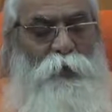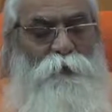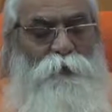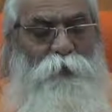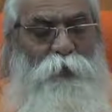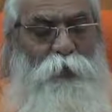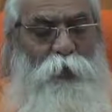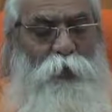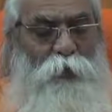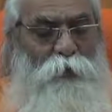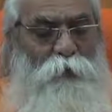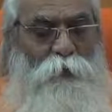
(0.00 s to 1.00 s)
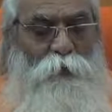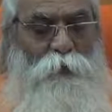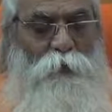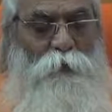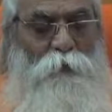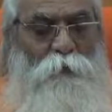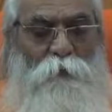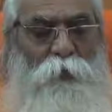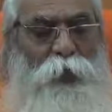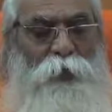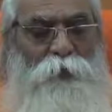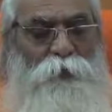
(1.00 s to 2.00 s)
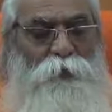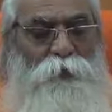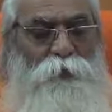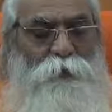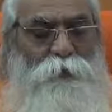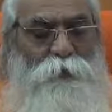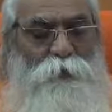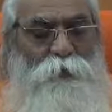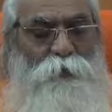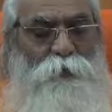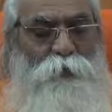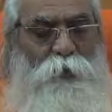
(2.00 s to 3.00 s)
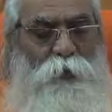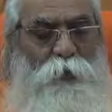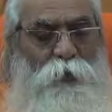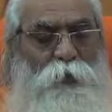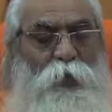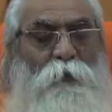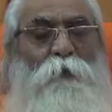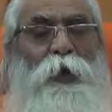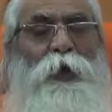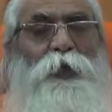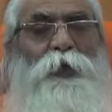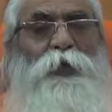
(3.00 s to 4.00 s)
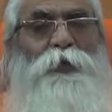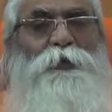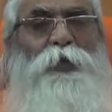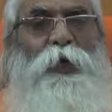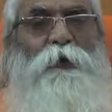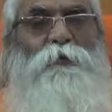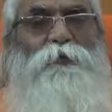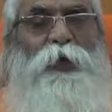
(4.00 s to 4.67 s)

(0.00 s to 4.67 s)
is your mind. The mind is the